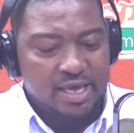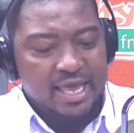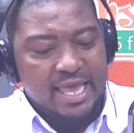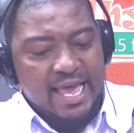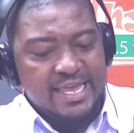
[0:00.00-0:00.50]

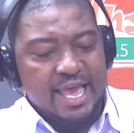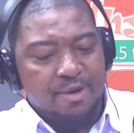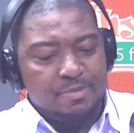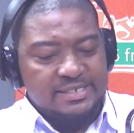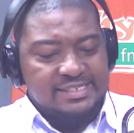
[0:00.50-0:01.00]

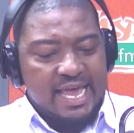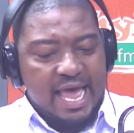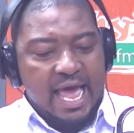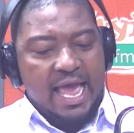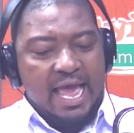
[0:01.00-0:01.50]

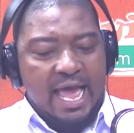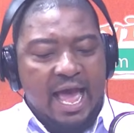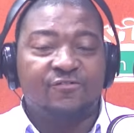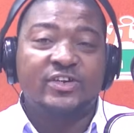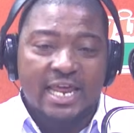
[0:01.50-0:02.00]
Mr.
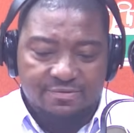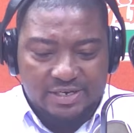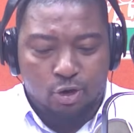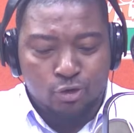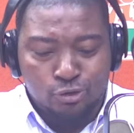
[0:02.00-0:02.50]

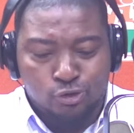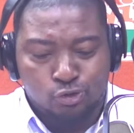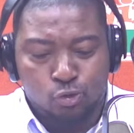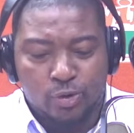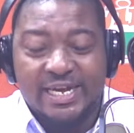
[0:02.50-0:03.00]
Affidavit, and
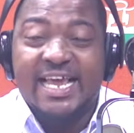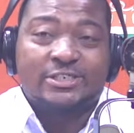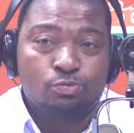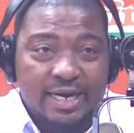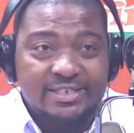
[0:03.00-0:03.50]
also
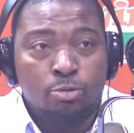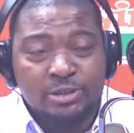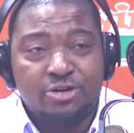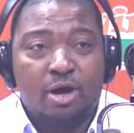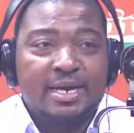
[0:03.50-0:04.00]
nationwide,
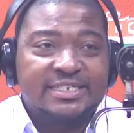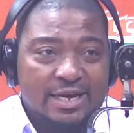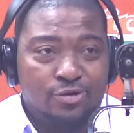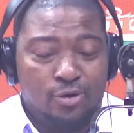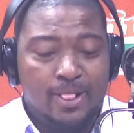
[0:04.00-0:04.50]
general manager,
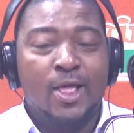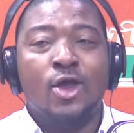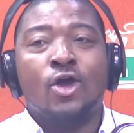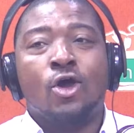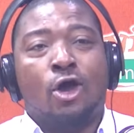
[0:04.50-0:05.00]
no.
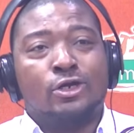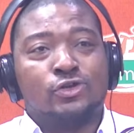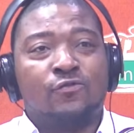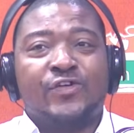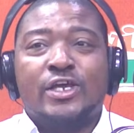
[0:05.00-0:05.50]
And
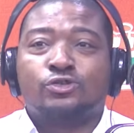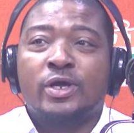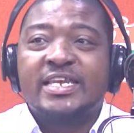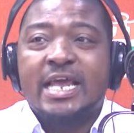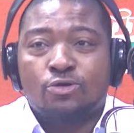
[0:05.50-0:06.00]
also face show
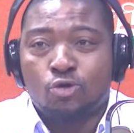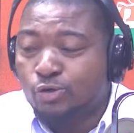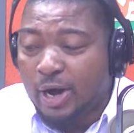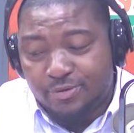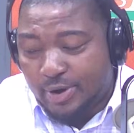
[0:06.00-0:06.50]
in your crack.